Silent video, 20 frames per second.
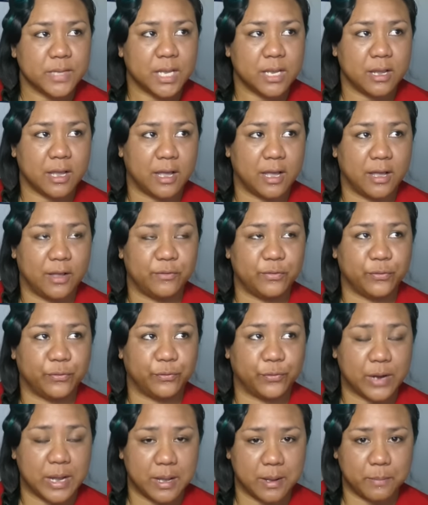
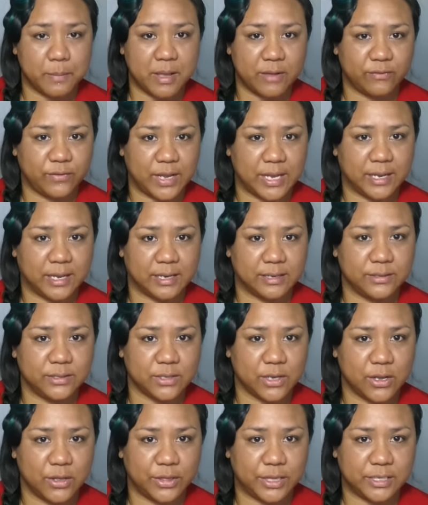From Vegas
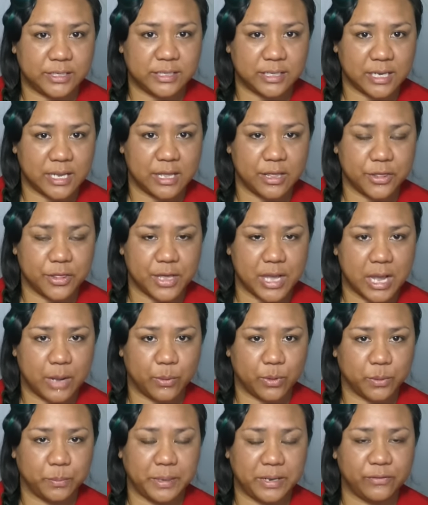on the 10th, I
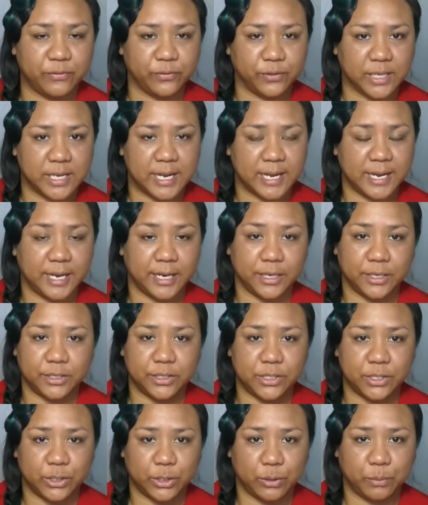will be flying
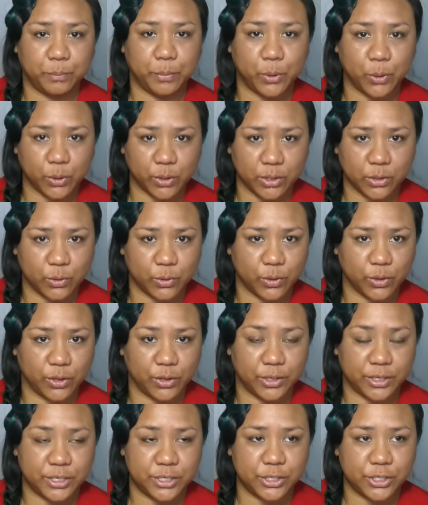to Port
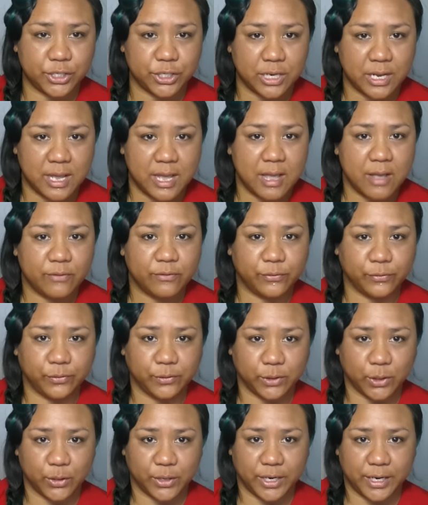Orange,
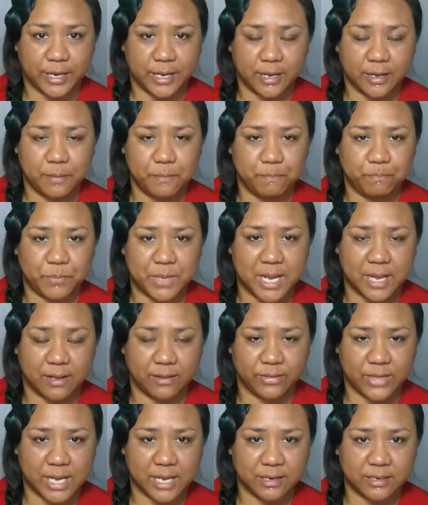Florida,
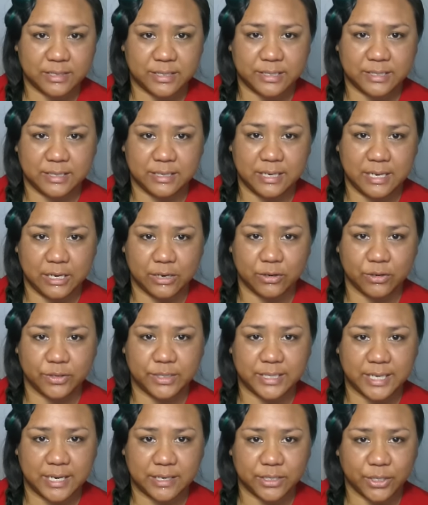and that is near
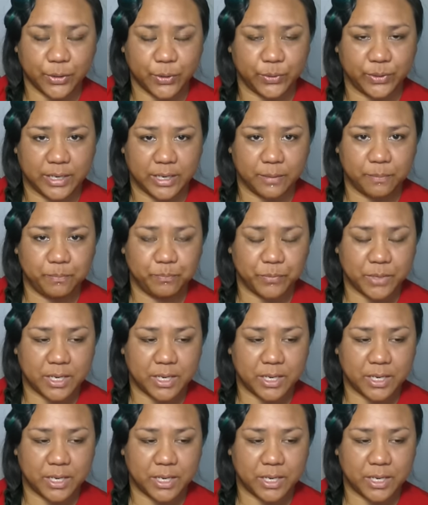Daytona.